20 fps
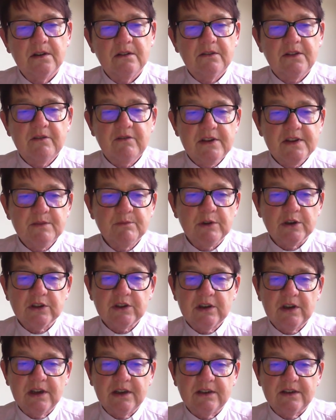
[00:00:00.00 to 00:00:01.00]
There is much
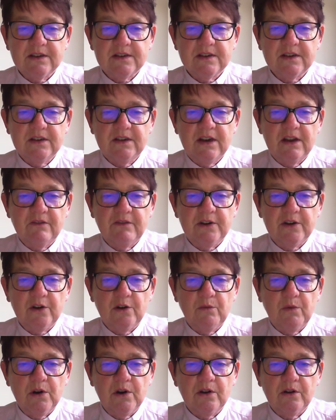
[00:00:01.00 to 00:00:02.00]
kindness and love in our
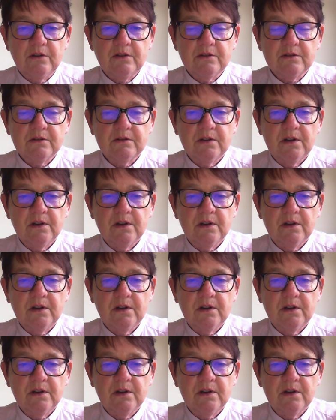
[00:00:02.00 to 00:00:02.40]
world,